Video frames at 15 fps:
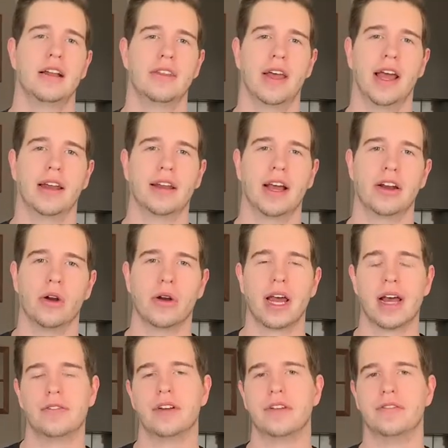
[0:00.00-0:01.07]
that I don't
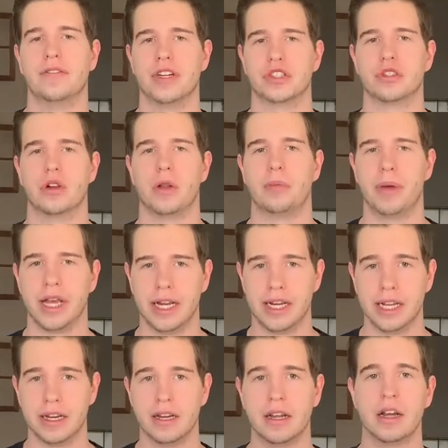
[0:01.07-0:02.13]
have an official
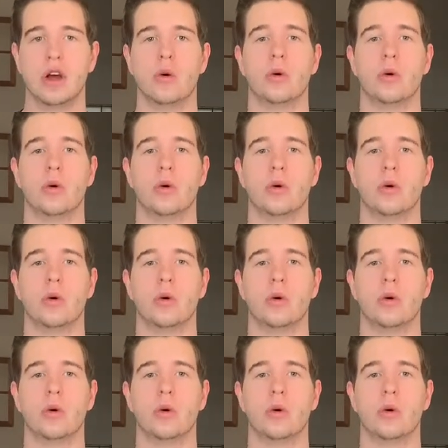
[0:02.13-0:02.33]
opinion